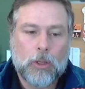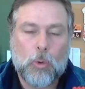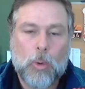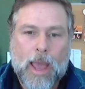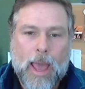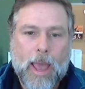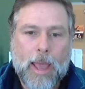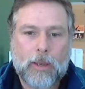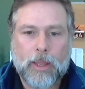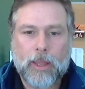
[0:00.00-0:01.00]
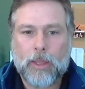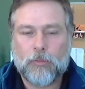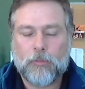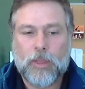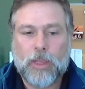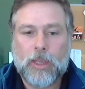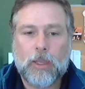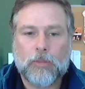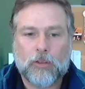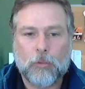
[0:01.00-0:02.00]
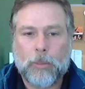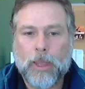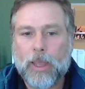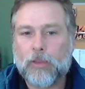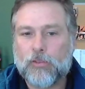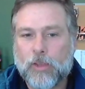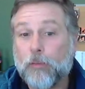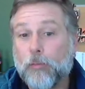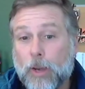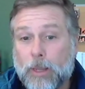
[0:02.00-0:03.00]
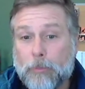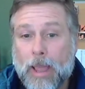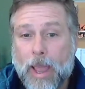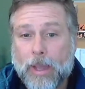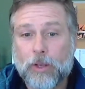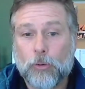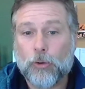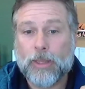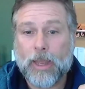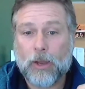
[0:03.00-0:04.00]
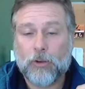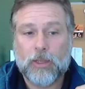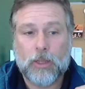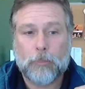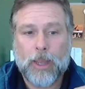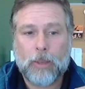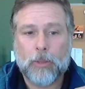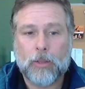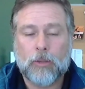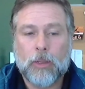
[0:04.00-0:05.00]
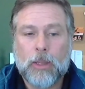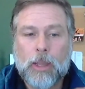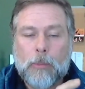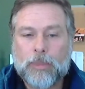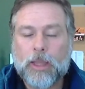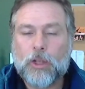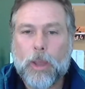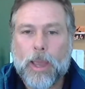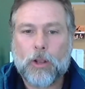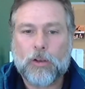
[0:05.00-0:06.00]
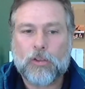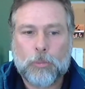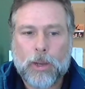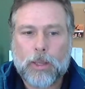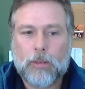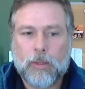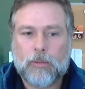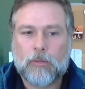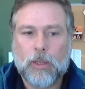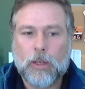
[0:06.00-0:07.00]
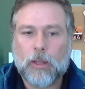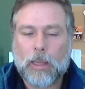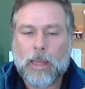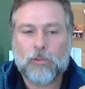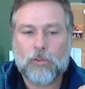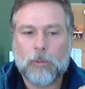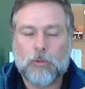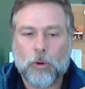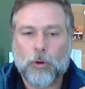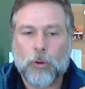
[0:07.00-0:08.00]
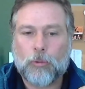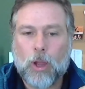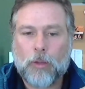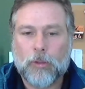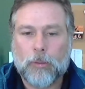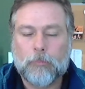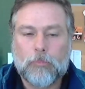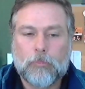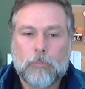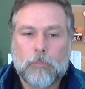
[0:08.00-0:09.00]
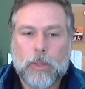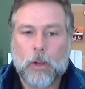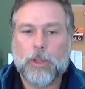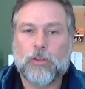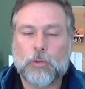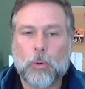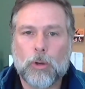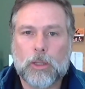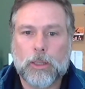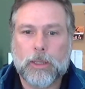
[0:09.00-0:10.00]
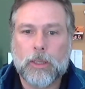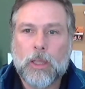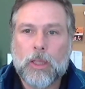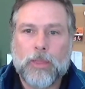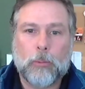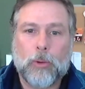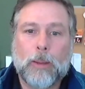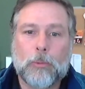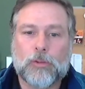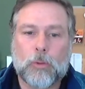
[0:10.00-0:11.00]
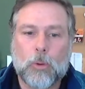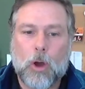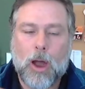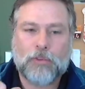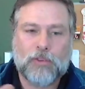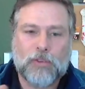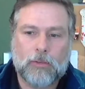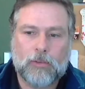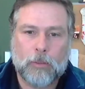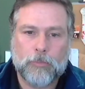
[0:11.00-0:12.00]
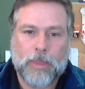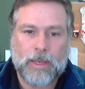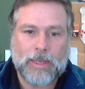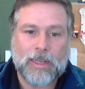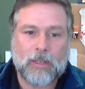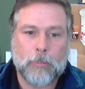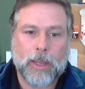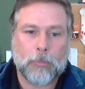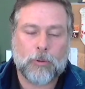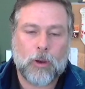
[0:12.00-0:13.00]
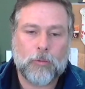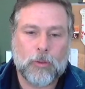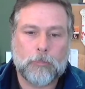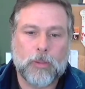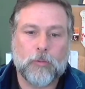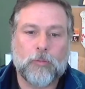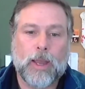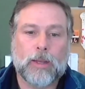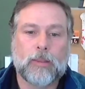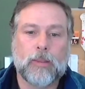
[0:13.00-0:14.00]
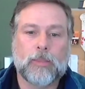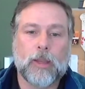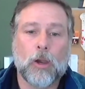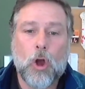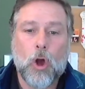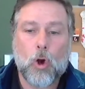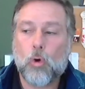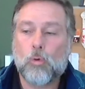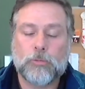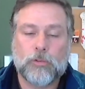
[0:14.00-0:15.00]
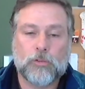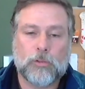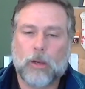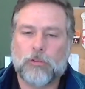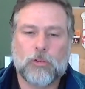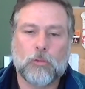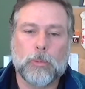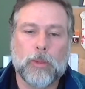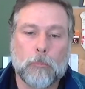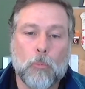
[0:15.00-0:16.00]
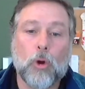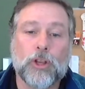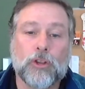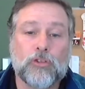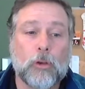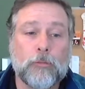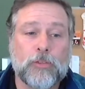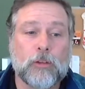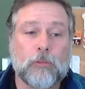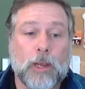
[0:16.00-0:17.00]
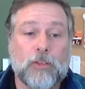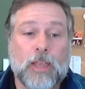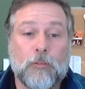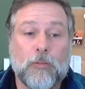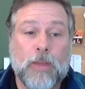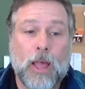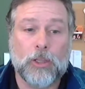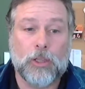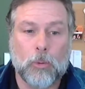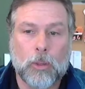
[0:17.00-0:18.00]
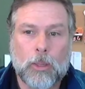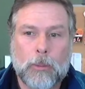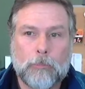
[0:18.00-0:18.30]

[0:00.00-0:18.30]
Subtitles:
You add a fee that you pay, say, Freddie Mac in order to guarantee the payment, but then you add on a spread that it allows them to earn a profit. Now, historically, they were able to offset some of that need to make a profit by the fact that their mortgage servicing rights had value.